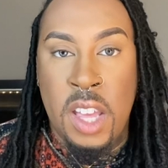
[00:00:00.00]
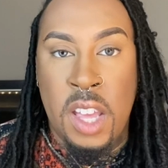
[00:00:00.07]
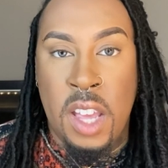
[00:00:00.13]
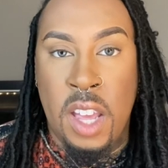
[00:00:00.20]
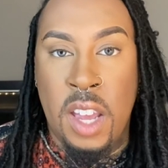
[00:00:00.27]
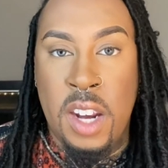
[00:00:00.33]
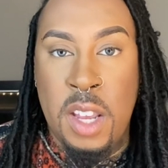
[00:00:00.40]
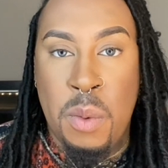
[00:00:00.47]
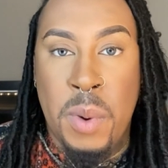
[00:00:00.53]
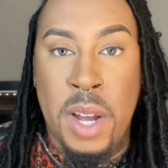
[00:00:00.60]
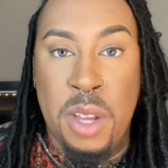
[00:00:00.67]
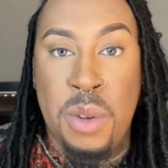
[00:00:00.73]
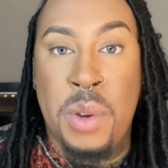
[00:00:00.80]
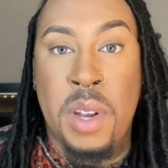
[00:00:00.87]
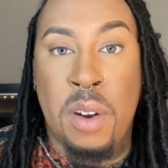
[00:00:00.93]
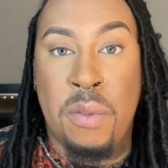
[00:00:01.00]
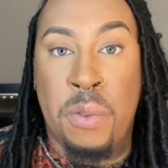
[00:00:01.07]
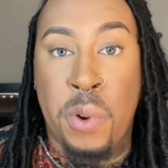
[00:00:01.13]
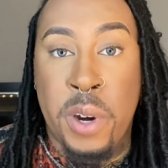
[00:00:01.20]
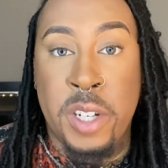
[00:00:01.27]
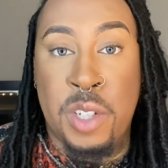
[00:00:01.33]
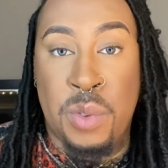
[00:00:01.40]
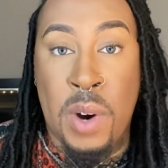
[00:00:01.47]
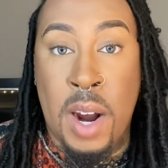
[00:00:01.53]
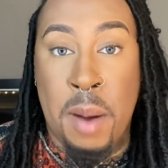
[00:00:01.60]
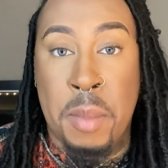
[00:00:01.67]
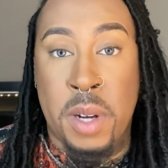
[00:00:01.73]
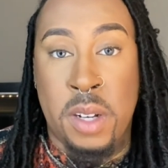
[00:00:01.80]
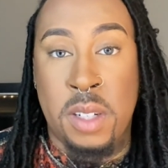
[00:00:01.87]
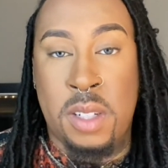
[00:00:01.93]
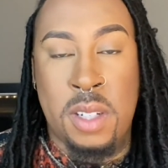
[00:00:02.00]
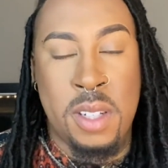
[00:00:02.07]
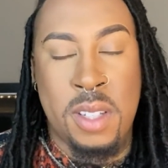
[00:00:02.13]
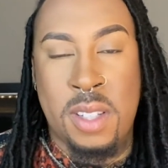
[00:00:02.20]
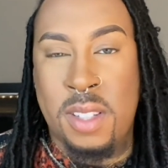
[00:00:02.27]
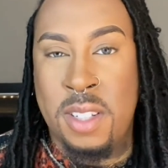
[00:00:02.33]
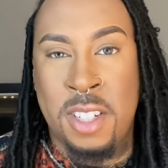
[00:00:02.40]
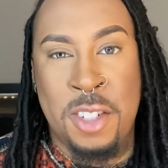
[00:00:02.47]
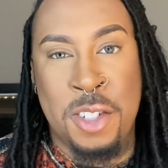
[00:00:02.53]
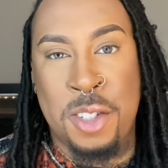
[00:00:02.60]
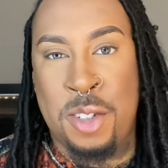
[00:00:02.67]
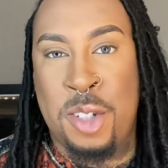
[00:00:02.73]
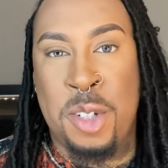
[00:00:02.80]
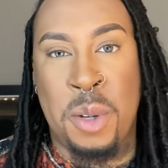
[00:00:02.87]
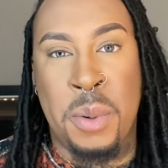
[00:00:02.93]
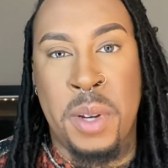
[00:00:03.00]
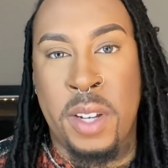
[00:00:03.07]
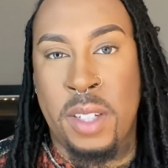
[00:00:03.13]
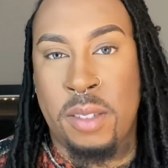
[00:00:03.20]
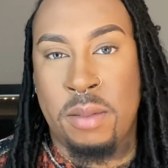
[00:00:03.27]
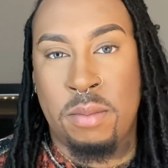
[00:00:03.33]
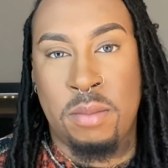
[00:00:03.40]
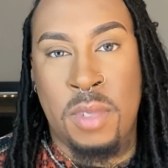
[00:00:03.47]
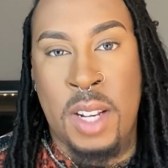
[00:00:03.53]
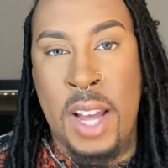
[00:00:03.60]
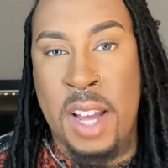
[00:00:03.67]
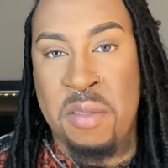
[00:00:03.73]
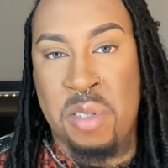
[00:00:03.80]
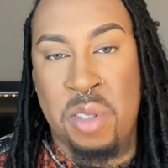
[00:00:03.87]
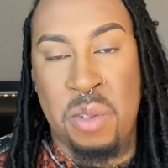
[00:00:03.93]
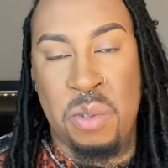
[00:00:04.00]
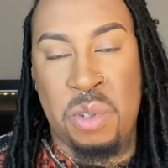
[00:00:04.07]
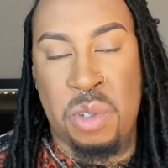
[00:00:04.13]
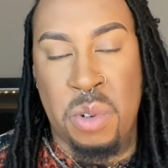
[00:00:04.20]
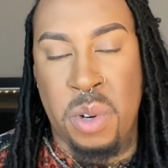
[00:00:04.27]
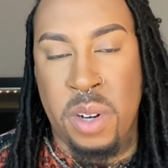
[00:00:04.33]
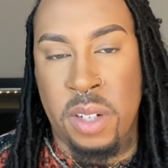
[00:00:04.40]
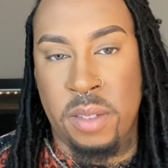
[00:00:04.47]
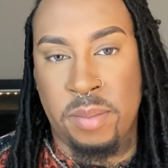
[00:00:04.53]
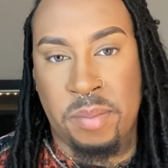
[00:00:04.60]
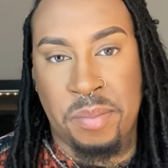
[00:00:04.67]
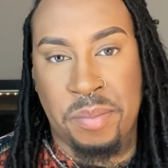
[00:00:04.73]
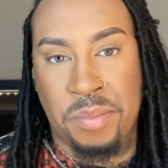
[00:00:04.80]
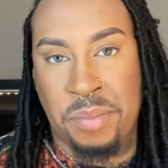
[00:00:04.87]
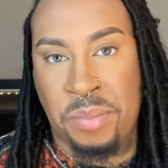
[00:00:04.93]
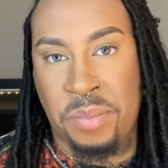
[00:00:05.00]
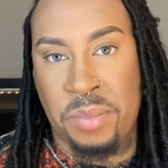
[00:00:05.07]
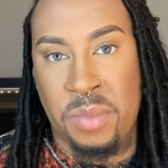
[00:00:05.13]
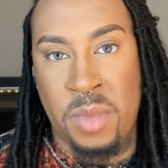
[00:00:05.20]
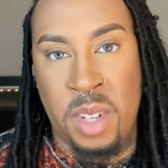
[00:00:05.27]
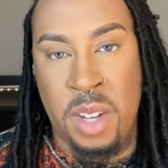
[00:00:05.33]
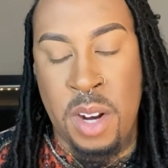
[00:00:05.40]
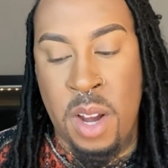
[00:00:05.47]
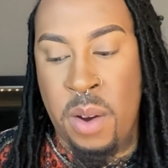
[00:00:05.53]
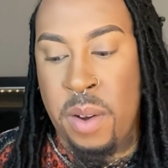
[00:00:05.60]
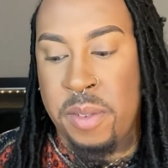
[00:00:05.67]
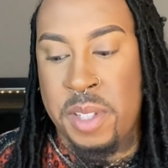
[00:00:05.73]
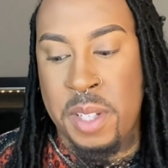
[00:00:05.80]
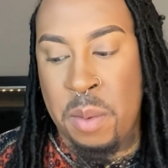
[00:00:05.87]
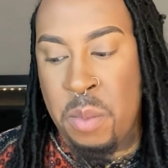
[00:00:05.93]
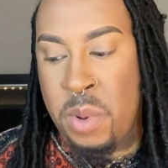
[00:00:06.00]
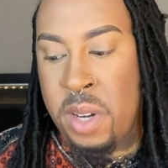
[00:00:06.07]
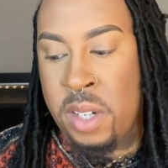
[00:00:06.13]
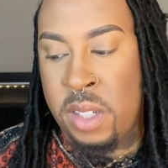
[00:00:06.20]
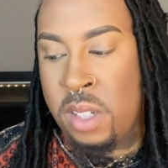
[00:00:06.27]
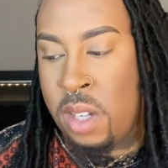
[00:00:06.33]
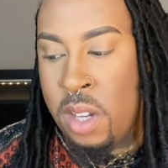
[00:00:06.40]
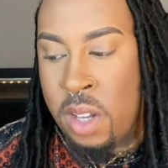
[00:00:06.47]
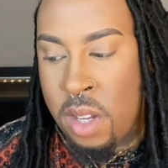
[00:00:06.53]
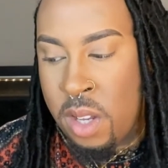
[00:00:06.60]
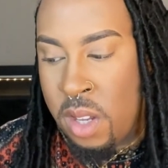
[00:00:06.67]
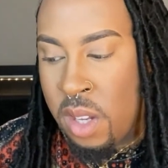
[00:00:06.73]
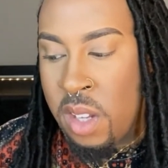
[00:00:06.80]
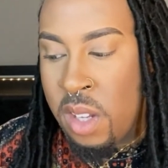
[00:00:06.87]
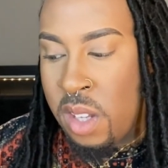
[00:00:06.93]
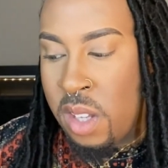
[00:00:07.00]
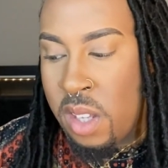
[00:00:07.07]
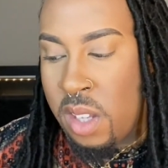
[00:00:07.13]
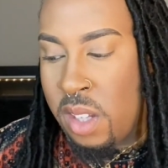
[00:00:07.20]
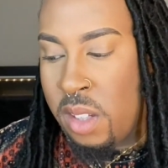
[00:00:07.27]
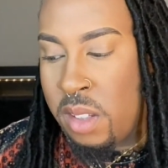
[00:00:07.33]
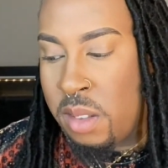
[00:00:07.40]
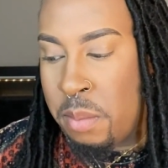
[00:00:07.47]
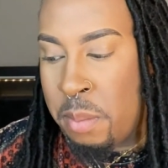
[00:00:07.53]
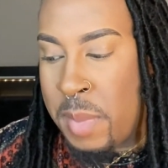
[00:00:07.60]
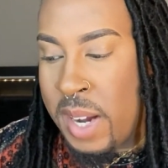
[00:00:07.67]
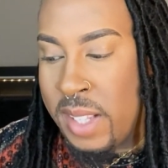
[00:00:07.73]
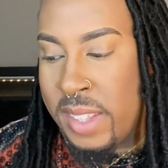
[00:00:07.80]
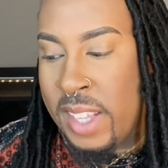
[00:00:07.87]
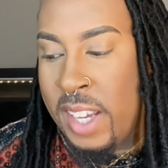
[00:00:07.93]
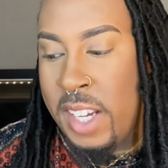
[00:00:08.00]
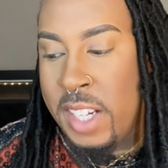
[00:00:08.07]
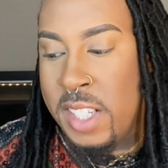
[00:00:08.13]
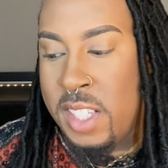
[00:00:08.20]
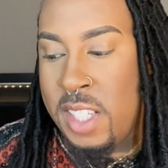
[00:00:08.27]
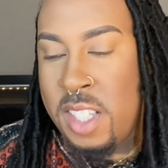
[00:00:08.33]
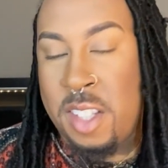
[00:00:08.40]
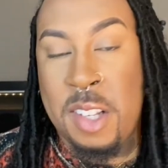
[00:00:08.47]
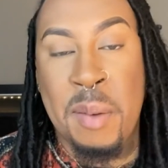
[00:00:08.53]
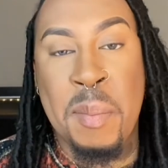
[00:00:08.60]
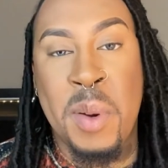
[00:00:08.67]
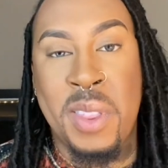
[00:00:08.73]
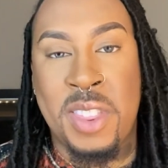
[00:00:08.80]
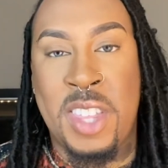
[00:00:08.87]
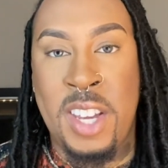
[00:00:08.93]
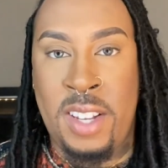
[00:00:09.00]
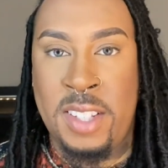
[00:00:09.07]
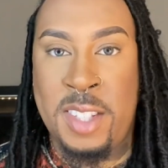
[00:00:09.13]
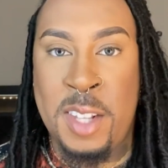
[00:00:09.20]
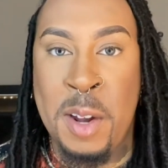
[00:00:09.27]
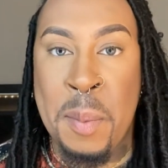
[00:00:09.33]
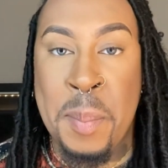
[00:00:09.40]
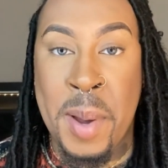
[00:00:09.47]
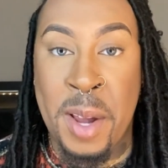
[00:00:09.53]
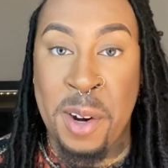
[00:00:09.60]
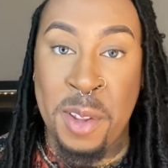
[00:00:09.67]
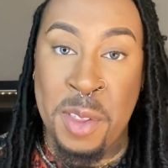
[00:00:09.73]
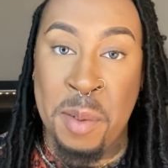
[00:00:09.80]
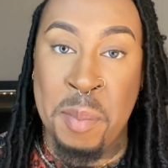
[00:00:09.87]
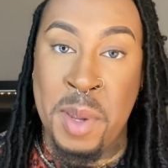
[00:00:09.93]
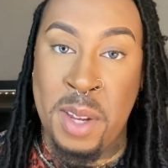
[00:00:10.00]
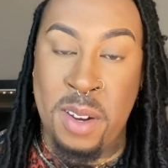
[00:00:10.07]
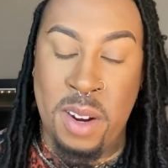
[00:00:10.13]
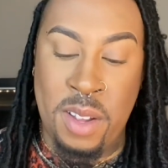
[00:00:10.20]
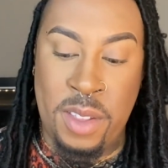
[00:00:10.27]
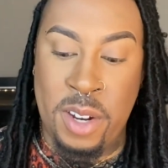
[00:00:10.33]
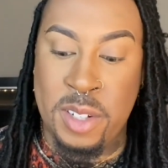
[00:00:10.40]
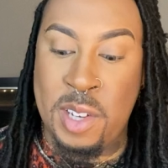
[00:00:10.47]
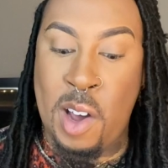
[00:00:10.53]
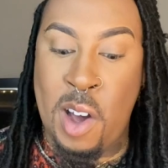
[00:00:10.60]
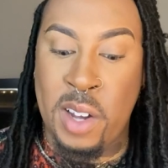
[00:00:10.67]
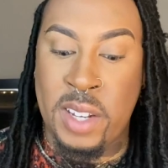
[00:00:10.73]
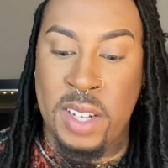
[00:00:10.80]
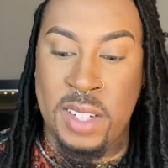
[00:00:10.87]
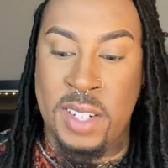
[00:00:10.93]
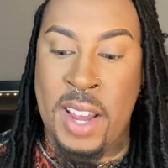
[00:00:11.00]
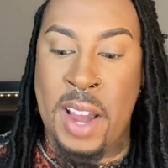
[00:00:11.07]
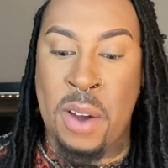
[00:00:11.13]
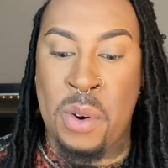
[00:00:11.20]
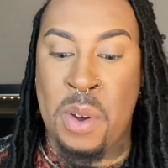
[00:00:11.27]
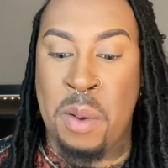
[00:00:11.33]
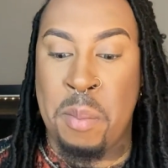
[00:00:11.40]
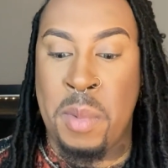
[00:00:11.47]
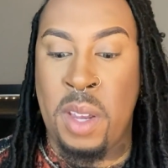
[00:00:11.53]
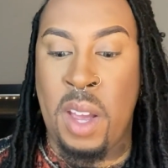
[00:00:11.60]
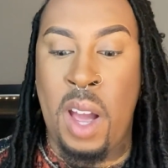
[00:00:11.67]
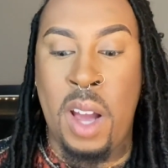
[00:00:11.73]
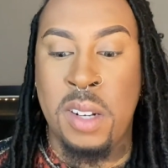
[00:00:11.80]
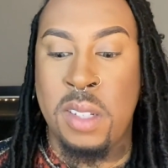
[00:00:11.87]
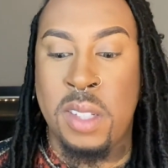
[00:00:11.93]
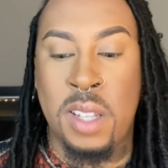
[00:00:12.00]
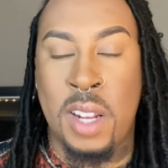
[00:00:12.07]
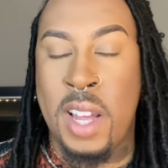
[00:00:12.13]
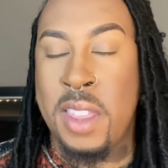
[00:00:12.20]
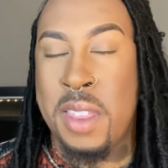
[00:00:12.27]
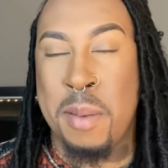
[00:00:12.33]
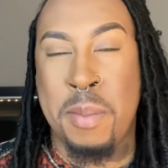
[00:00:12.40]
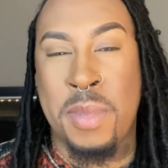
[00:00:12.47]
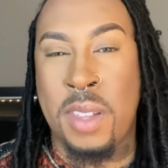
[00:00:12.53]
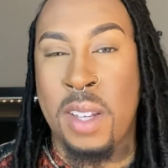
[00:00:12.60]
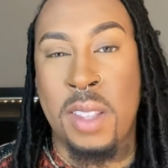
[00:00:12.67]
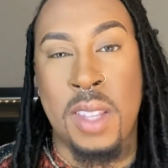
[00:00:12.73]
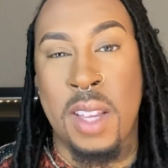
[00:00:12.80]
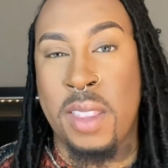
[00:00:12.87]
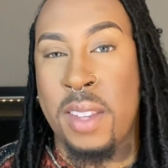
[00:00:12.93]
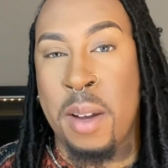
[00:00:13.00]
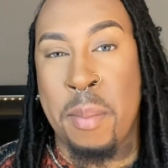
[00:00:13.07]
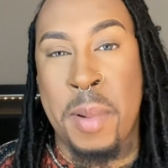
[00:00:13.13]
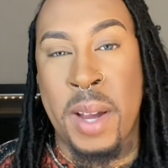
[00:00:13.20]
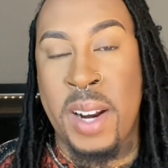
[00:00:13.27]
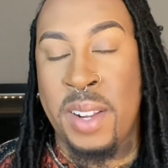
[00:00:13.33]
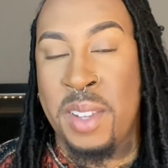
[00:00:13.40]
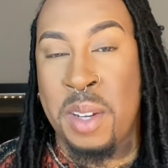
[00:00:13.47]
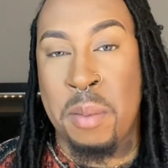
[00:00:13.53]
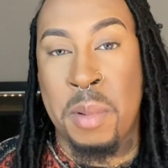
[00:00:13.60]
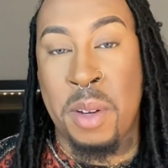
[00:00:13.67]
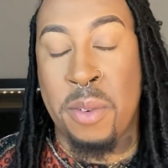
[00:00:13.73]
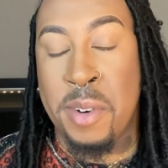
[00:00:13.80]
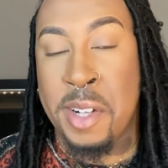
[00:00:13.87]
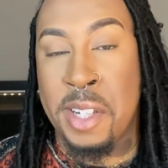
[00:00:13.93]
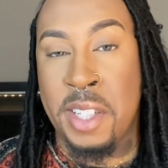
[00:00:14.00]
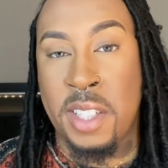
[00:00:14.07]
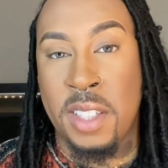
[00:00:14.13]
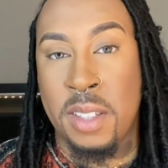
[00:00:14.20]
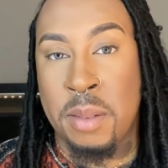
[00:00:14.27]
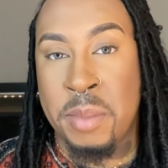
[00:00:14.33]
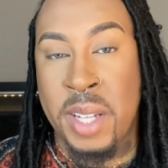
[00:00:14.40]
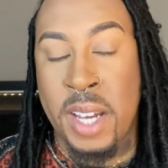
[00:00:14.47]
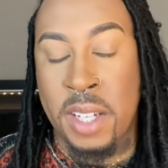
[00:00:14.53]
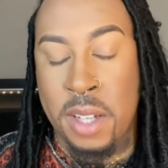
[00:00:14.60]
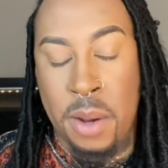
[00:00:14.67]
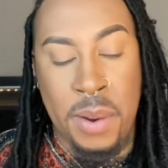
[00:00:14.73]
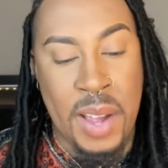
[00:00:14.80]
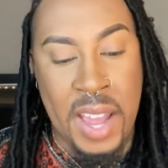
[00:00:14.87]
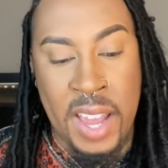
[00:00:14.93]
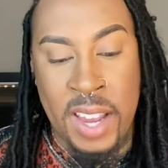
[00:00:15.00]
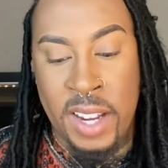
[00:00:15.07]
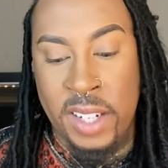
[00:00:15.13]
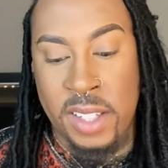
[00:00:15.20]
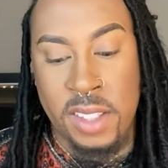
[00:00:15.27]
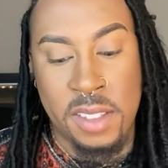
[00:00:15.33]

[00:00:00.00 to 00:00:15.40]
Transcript: Any way you can avoid drama, just do it. Life's too short. If someone My thing is, if someone thinks they're better than me or they're talking down on me, I just let them think that they're better than me, really. I'm like, go ahead.